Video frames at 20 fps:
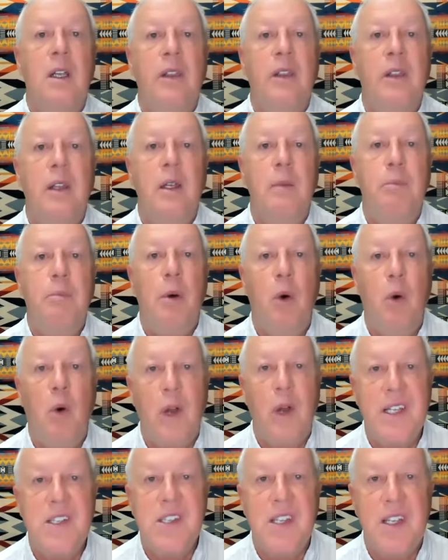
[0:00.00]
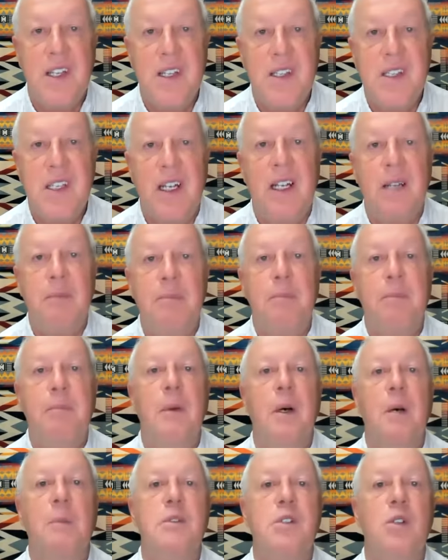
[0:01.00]
the poisons, it
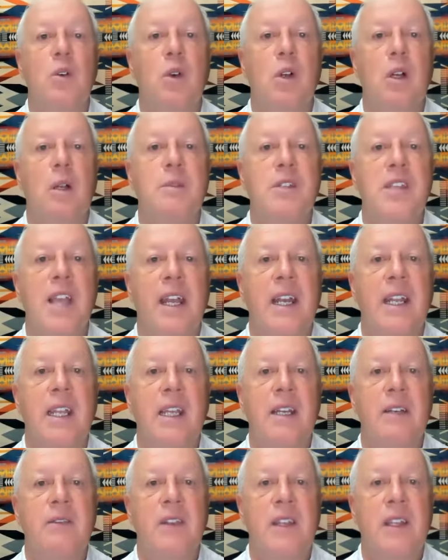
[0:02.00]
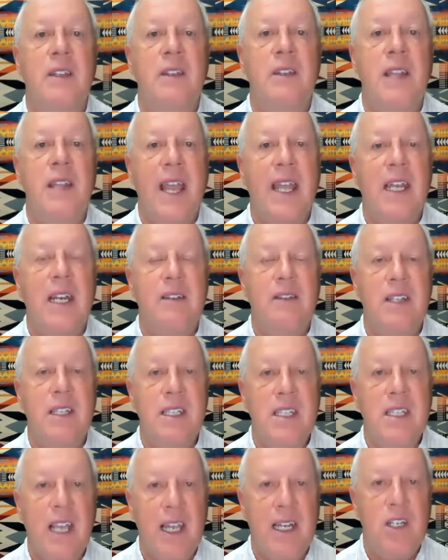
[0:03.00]
absorbs any of the negative
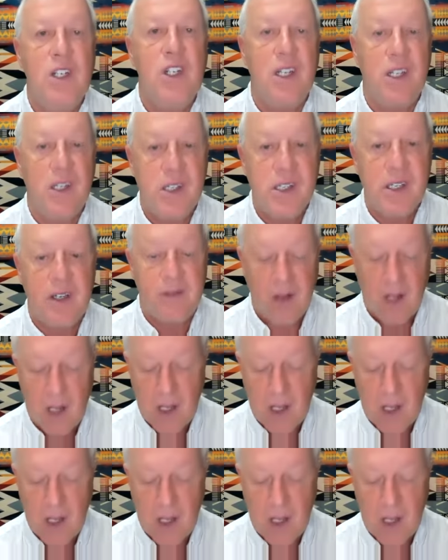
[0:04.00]
intentions of